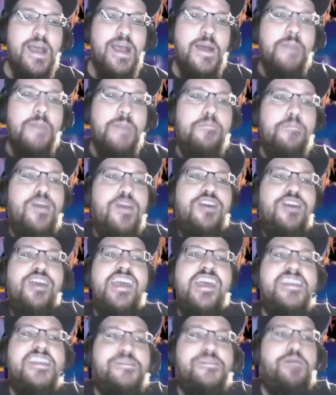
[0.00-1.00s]
Mur
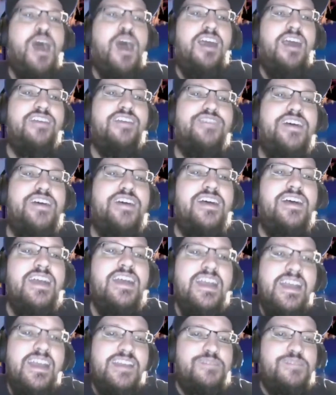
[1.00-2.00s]
is part of
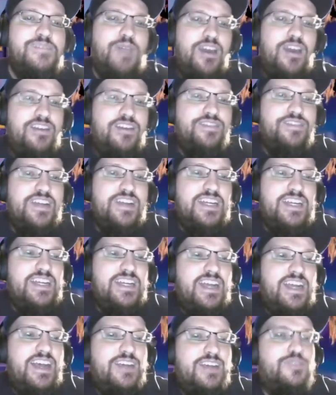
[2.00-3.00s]

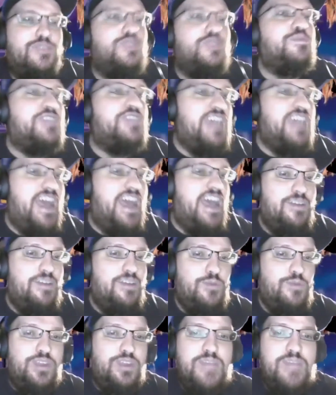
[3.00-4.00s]
a group chat
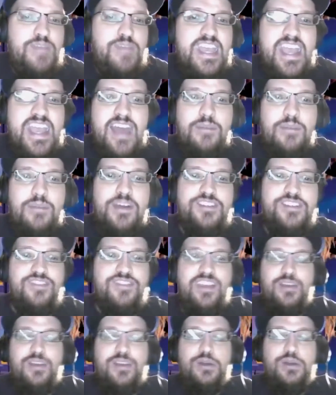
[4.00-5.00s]
with me and a bunch of
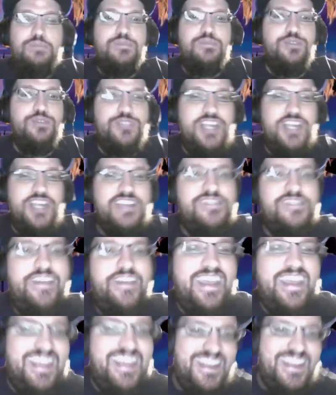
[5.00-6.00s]
other Blue Jays
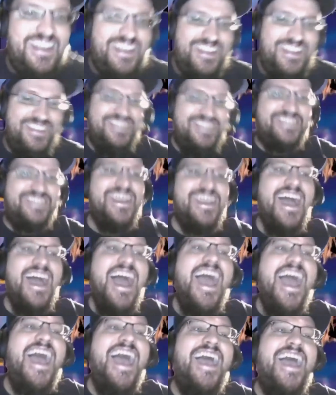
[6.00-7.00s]
fans.
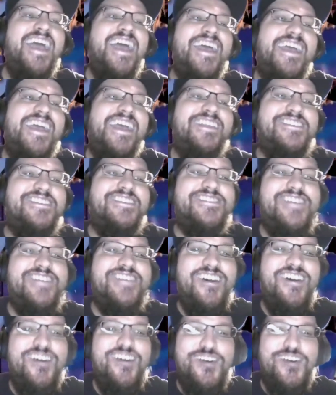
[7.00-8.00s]
And
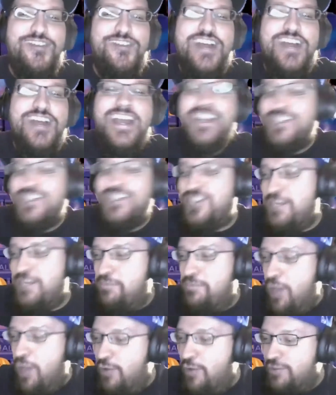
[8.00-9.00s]
so she
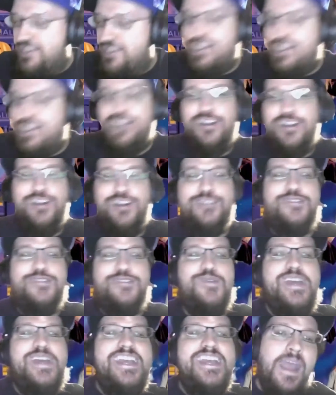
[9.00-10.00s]
posted her
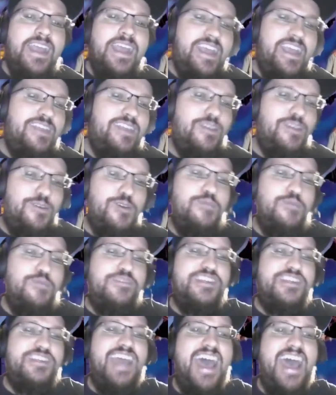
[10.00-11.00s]
tweet in the group
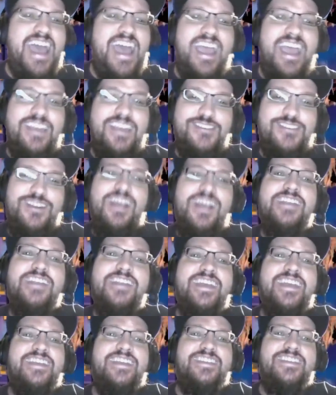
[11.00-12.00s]
chat and tried
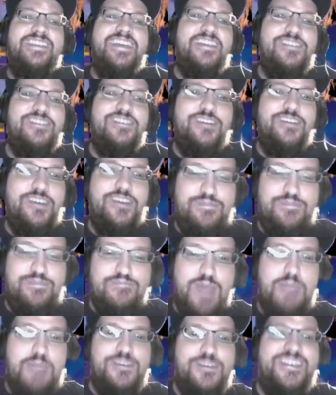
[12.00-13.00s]
to get the other
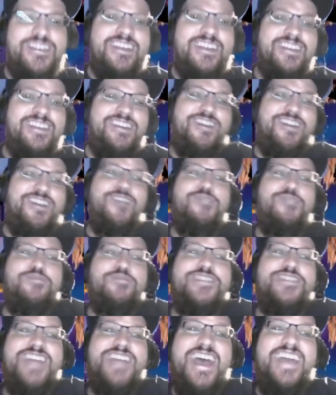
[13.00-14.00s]
members in the group
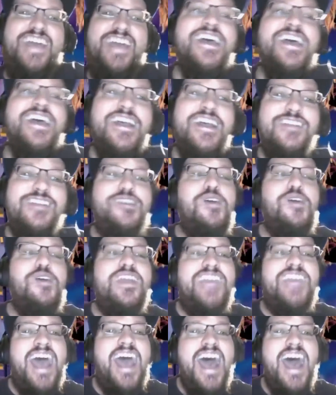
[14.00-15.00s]
chat to
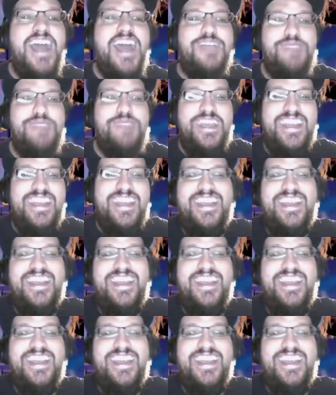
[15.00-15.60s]
attack me.